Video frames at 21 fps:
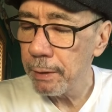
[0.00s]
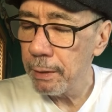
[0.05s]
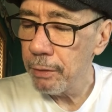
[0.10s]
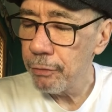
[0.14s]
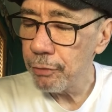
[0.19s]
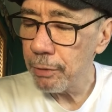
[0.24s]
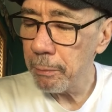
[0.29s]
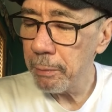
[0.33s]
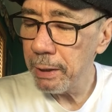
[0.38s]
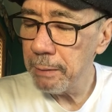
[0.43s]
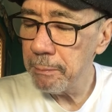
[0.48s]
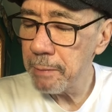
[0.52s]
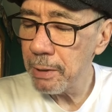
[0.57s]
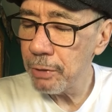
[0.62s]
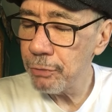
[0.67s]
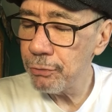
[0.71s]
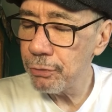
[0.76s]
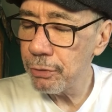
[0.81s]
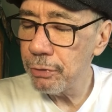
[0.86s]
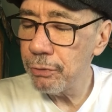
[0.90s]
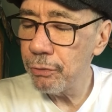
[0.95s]
Somebody
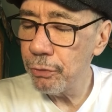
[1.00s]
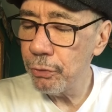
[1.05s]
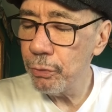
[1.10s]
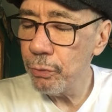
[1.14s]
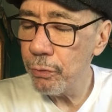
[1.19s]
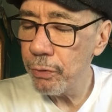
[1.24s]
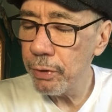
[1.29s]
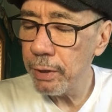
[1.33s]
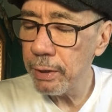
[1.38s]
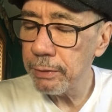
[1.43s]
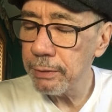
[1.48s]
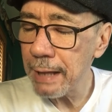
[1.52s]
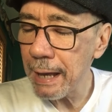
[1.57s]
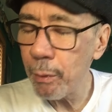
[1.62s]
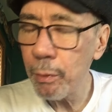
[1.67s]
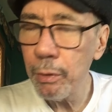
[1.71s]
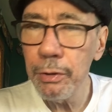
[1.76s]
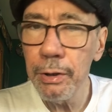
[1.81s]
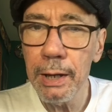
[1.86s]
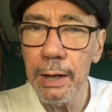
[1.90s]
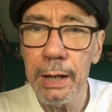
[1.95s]
mentioned, too, that
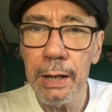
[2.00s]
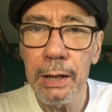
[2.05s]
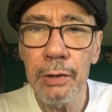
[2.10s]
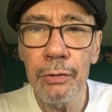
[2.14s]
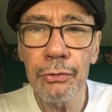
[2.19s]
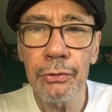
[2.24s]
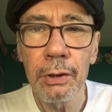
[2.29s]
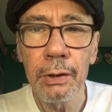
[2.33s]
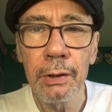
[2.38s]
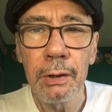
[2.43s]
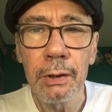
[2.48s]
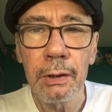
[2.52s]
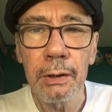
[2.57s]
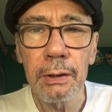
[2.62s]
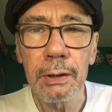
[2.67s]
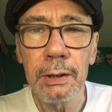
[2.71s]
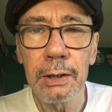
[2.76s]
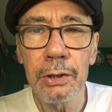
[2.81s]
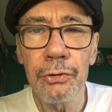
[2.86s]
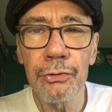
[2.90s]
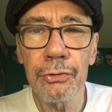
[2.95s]
nowadays
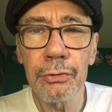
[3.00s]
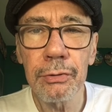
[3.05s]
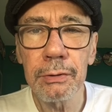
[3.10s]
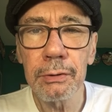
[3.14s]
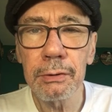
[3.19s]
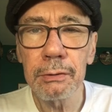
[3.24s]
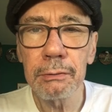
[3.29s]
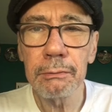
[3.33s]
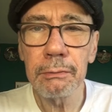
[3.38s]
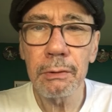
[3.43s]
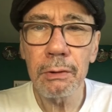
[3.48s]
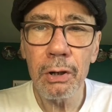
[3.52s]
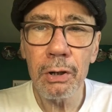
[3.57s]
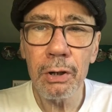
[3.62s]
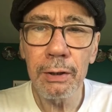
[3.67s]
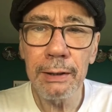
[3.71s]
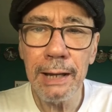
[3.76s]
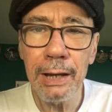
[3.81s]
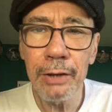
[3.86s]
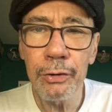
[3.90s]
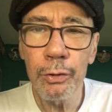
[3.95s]
kids aren't
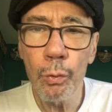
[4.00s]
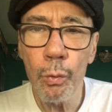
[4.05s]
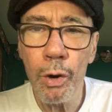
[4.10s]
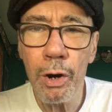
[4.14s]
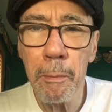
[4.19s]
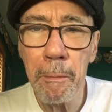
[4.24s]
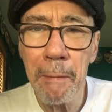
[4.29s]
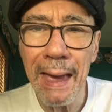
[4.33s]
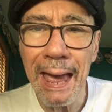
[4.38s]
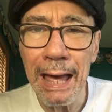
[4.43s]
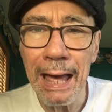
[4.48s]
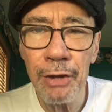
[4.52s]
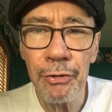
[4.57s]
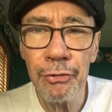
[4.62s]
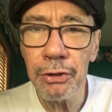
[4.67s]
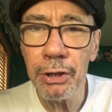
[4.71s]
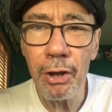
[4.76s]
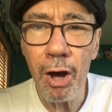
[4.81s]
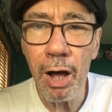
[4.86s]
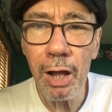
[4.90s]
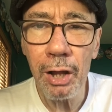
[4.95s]
allowed to wear masks
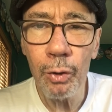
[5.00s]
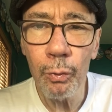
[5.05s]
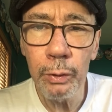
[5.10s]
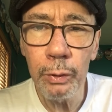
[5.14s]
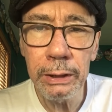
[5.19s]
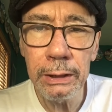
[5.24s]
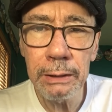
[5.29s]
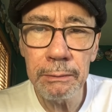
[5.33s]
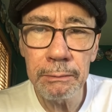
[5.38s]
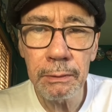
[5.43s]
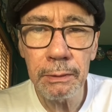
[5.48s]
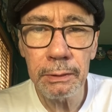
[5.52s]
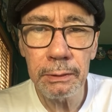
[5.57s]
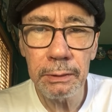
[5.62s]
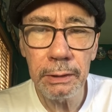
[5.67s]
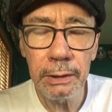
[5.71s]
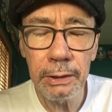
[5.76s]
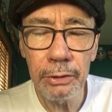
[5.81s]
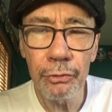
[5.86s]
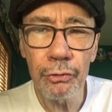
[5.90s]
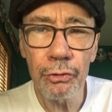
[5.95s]
at Halloween
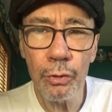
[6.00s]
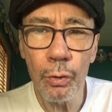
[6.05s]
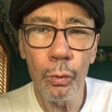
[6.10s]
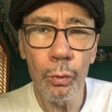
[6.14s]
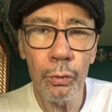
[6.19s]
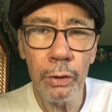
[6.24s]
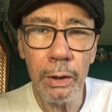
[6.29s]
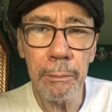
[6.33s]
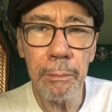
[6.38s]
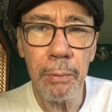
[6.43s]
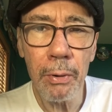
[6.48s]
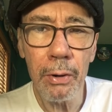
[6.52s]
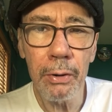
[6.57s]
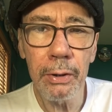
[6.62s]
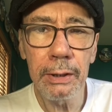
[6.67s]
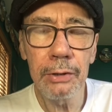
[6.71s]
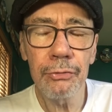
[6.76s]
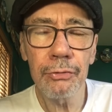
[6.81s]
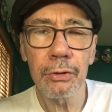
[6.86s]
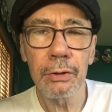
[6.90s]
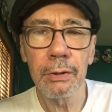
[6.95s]
in school at
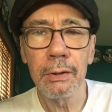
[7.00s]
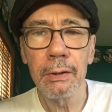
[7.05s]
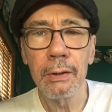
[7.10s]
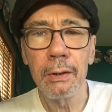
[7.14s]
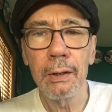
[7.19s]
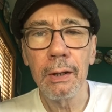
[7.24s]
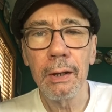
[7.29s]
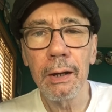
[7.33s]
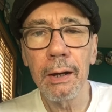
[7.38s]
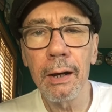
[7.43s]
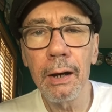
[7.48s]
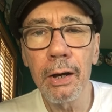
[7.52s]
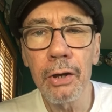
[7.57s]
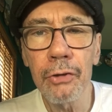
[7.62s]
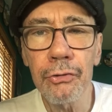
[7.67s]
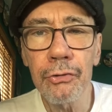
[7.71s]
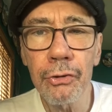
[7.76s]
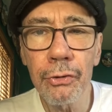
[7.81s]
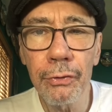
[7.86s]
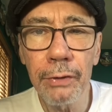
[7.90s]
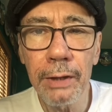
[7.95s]
parties.
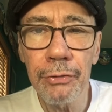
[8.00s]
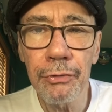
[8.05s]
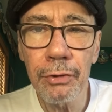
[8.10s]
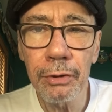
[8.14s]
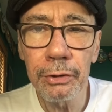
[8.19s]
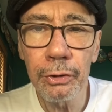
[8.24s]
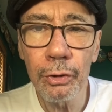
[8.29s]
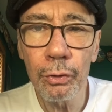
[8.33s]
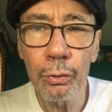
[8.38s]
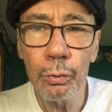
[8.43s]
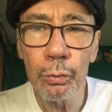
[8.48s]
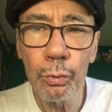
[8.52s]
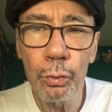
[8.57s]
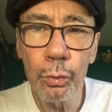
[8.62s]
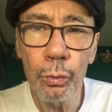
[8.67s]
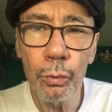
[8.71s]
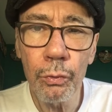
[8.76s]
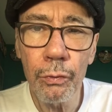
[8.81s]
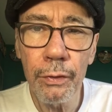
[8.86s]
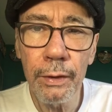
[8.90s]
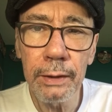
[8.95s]
So that's a little
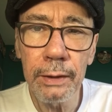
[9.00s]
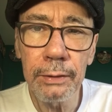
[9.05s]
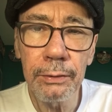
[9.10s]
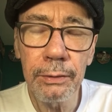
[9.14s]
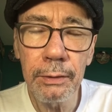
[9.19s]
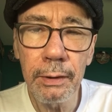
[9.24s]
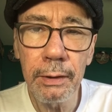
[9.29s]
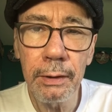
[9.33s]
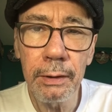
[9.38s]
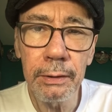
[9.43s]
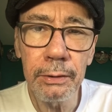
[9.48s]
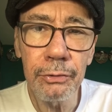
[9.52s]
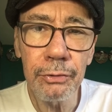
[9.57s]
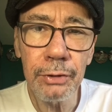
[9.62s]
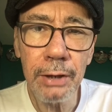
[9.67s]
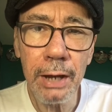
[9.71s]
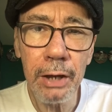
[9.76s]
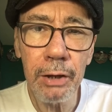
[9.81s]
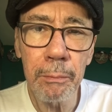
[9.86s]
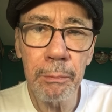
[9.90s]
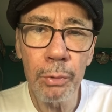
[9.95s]
rule that is
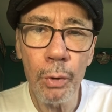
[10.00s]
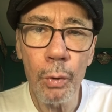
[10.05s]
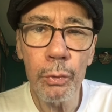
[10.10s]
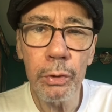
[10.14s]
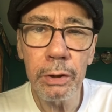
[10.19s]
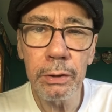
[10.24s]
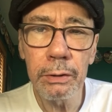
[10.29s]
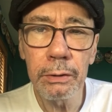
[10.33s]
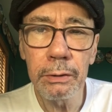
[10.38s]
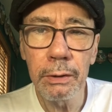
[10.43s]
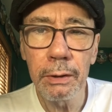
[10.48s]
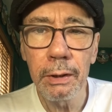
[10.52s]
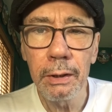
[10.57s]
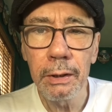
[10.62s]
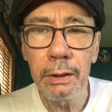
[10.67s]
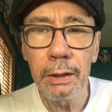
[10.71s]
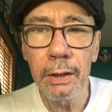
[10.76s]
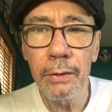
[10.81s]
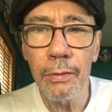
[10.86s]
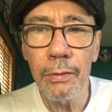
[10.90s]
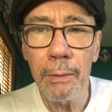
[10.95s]
kind of broken
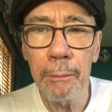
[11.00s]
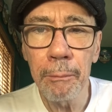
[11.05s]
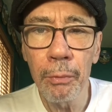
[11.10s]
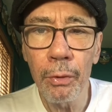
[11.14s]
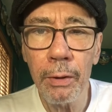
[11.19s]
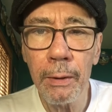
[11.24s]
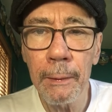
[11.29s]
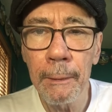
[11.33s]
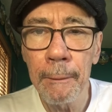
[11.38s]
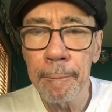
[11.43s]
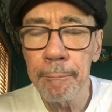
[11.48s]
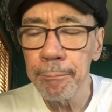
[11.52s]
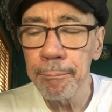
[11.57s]
in the book.